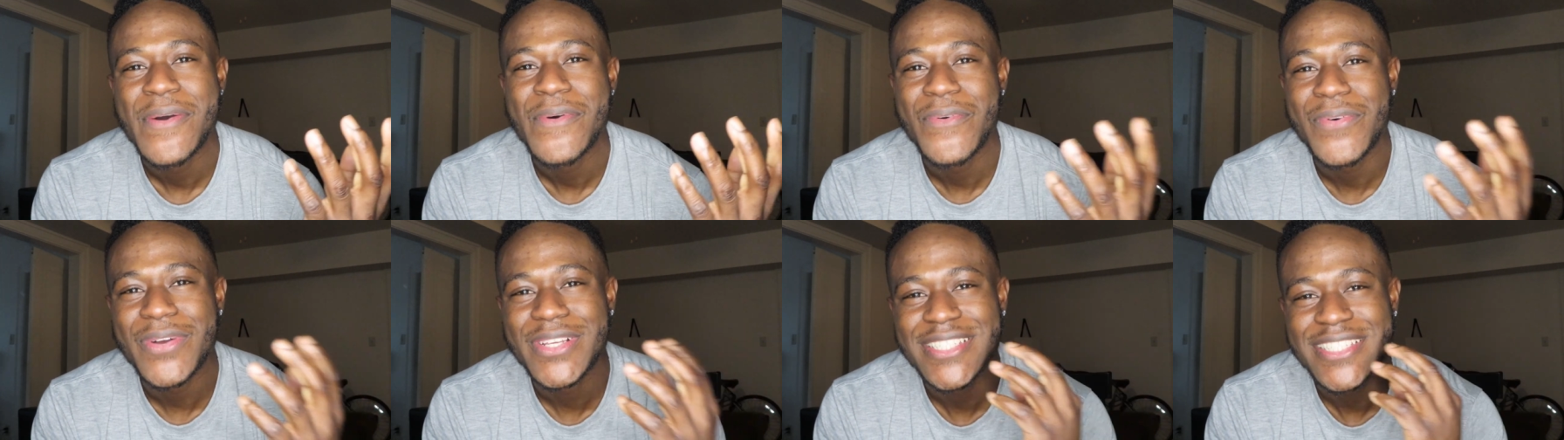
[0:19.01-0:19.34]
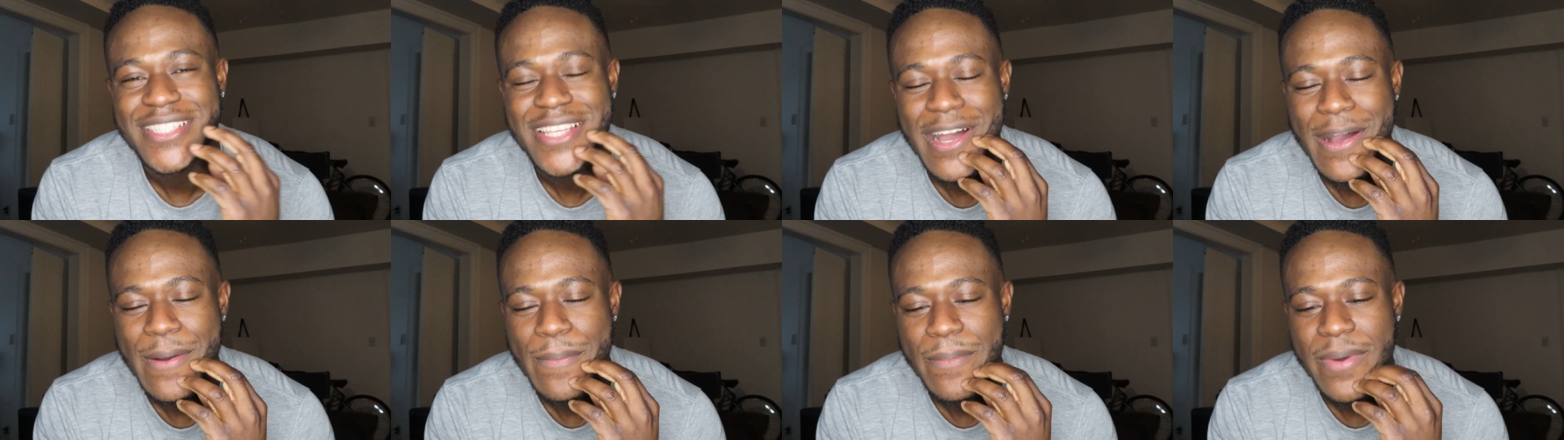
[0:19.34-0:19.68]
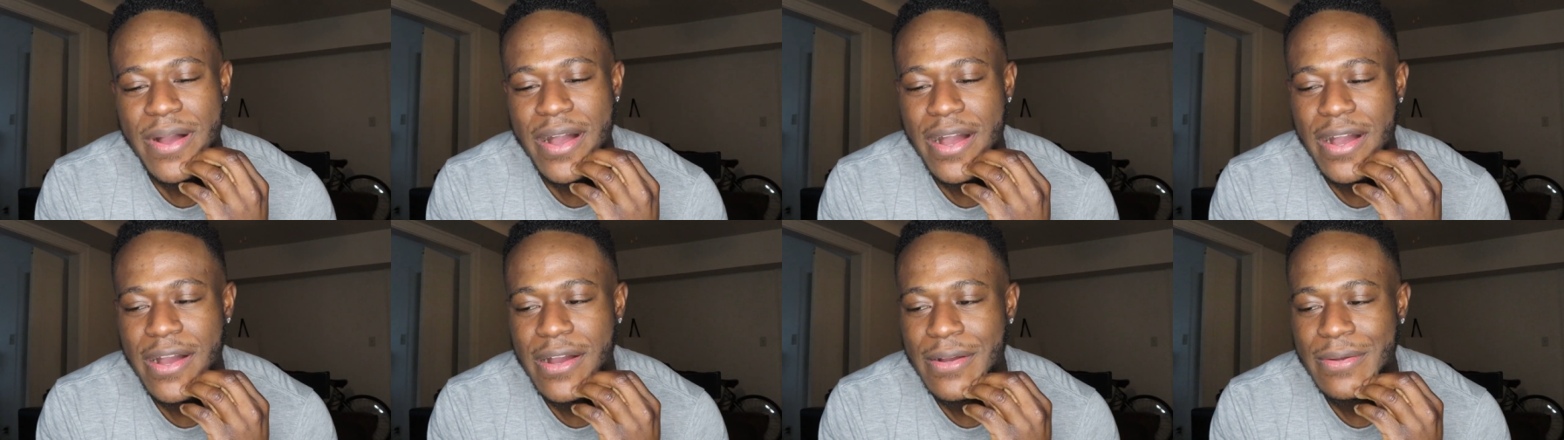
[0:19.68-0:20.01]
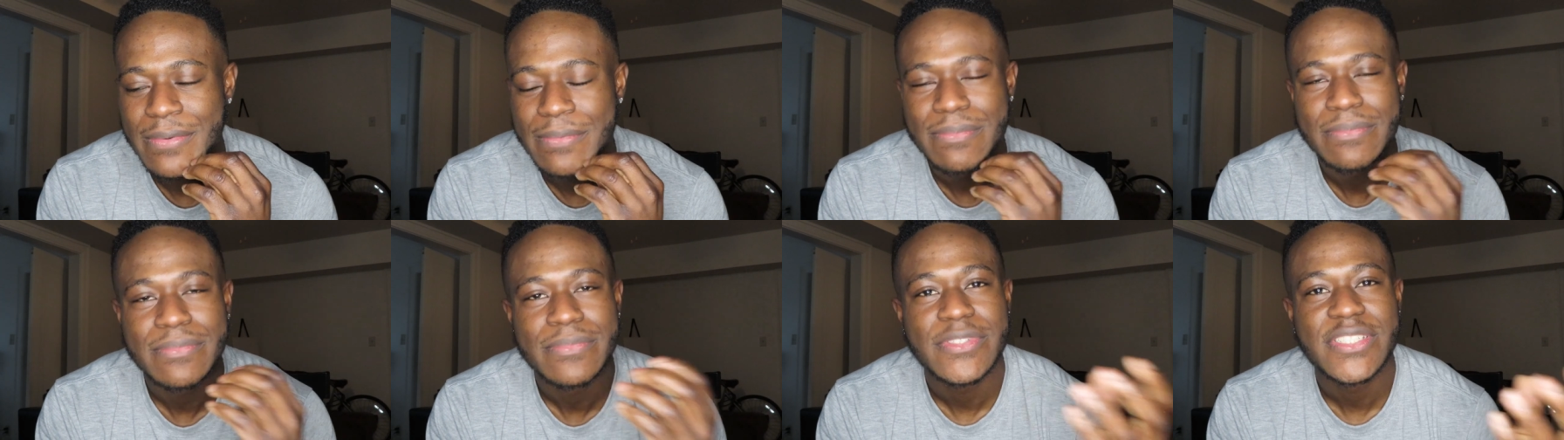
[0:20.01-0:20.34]
What's up,
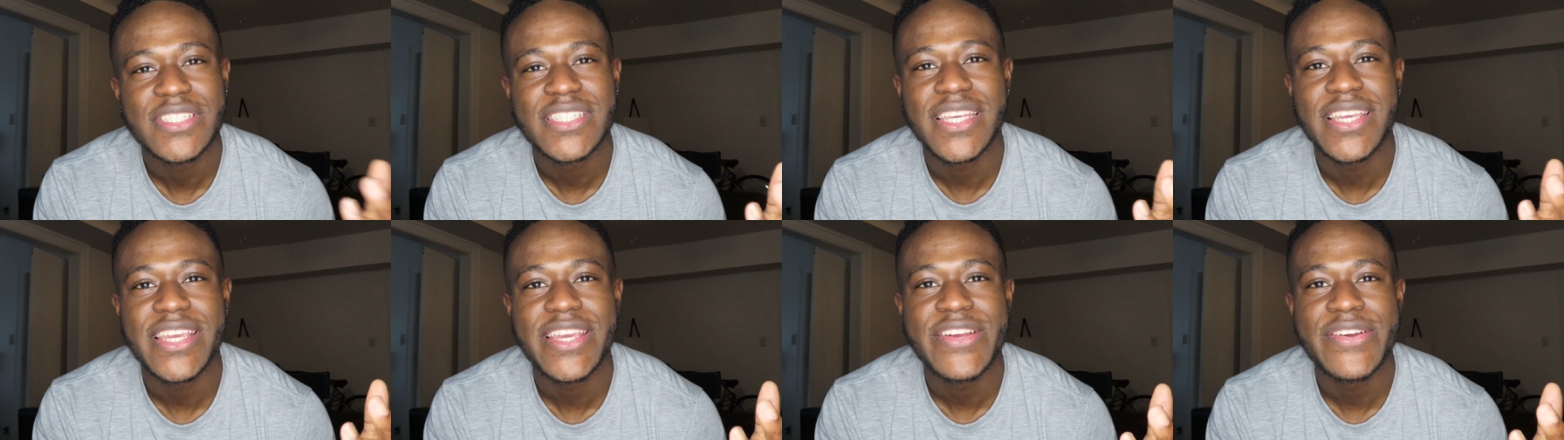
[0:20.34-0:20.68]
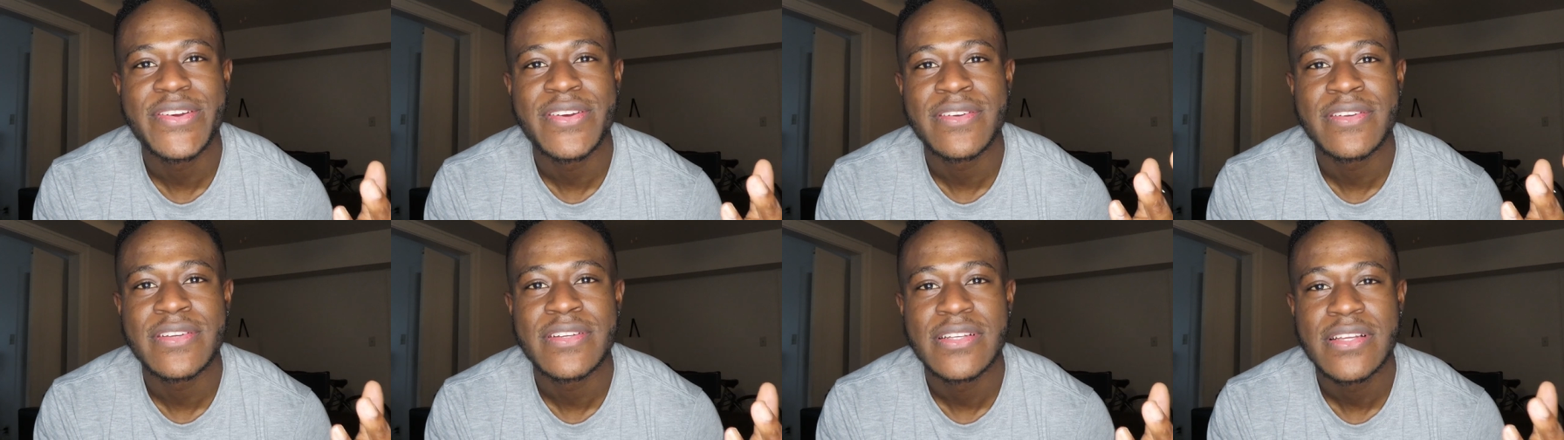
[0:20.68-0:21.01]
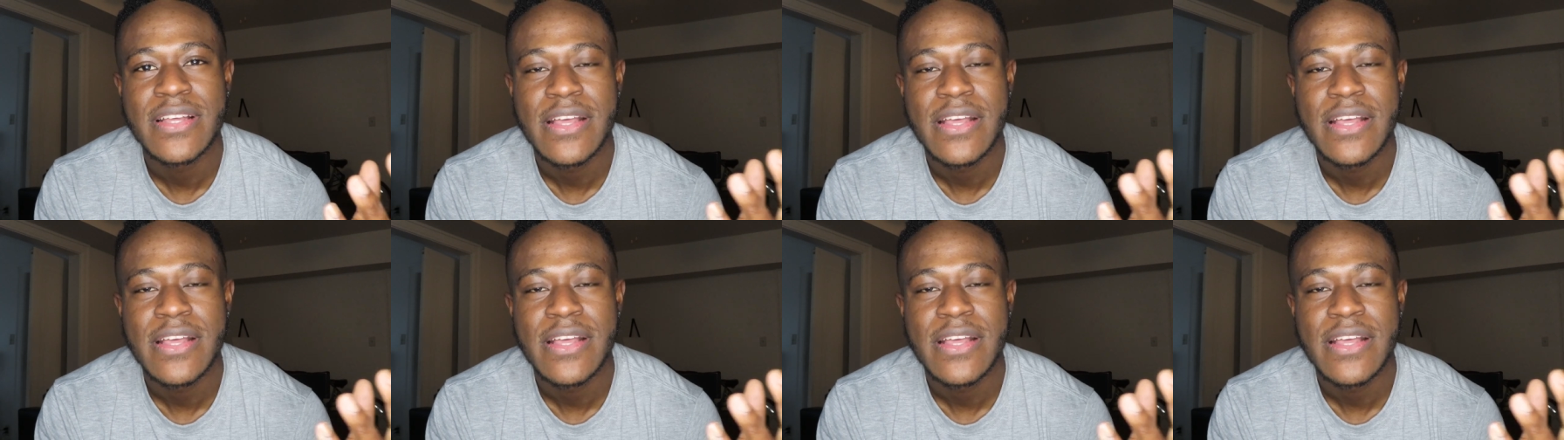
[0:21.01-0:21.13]
um, Shakira?